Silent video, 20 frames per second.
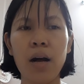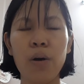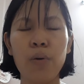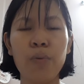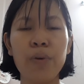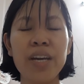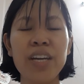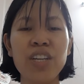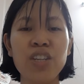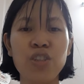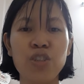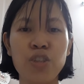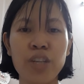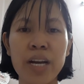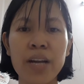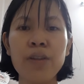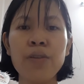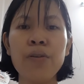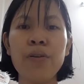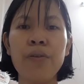we
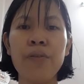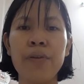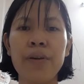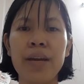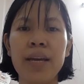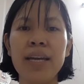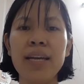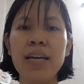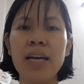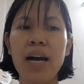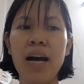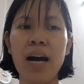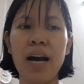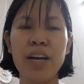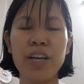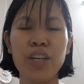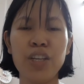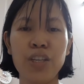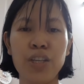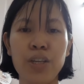generally
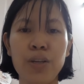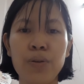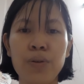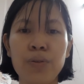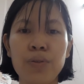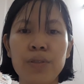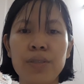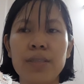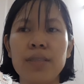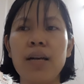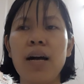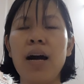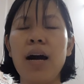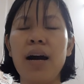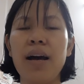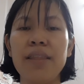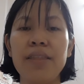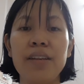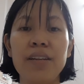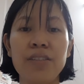use
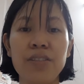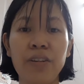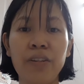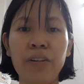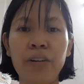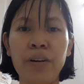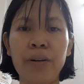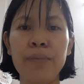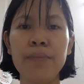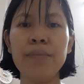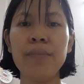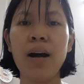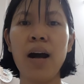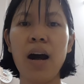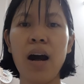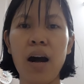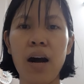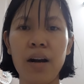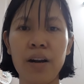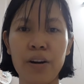the term
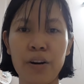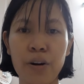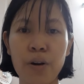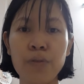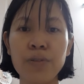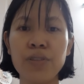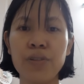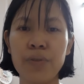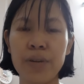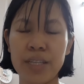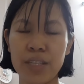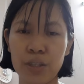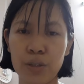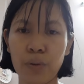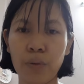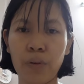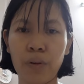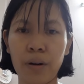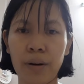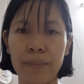grocery
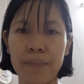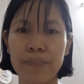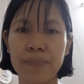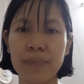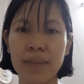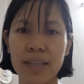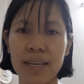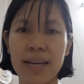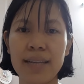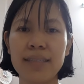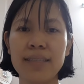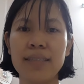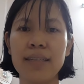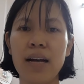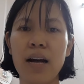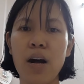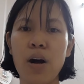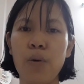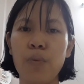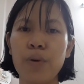store? Yes,
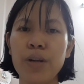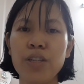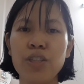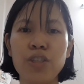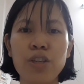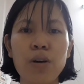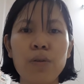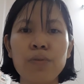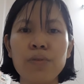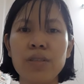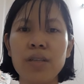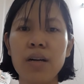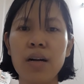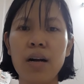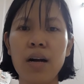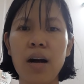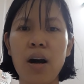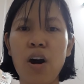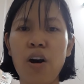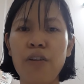we don't
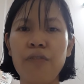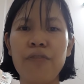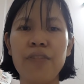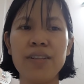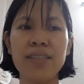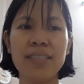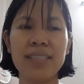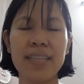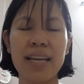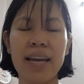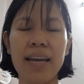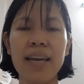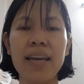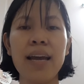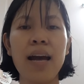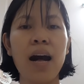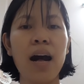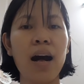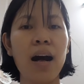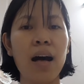often say
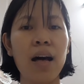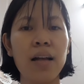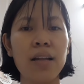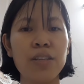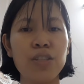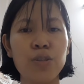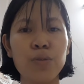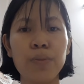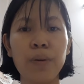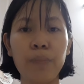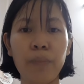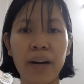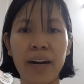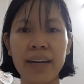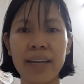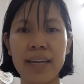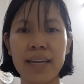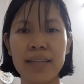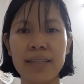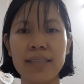
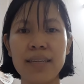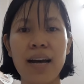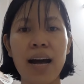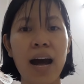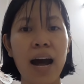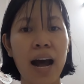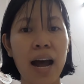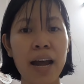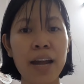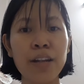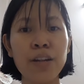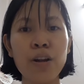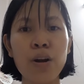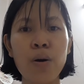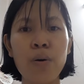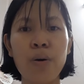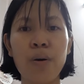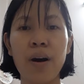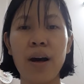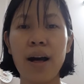supermarket. I
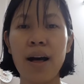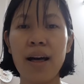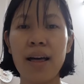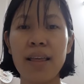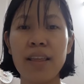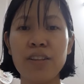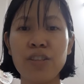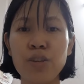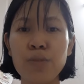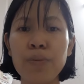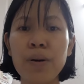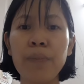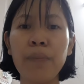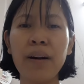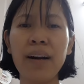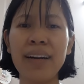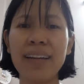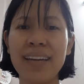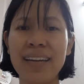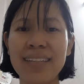know
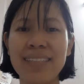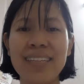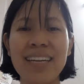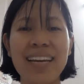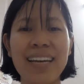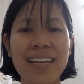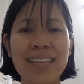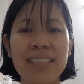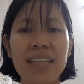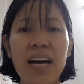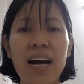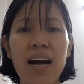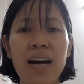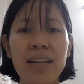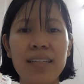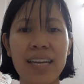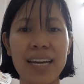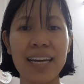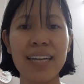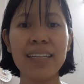supermarket is
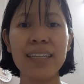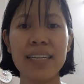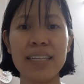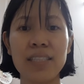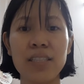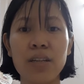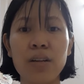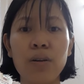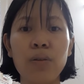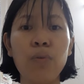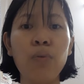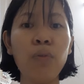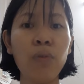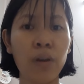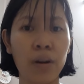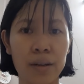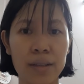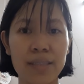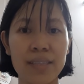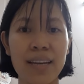an English
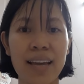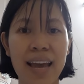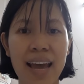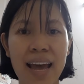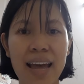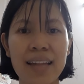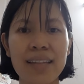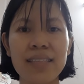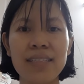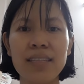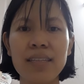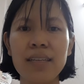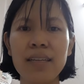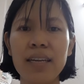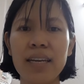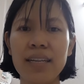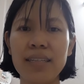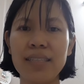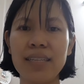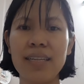word and
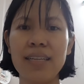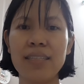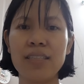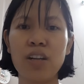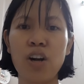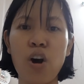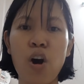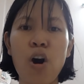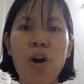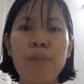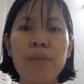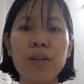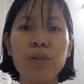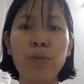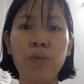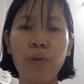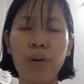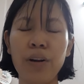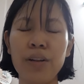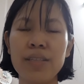it is
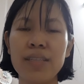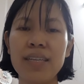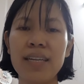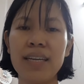common word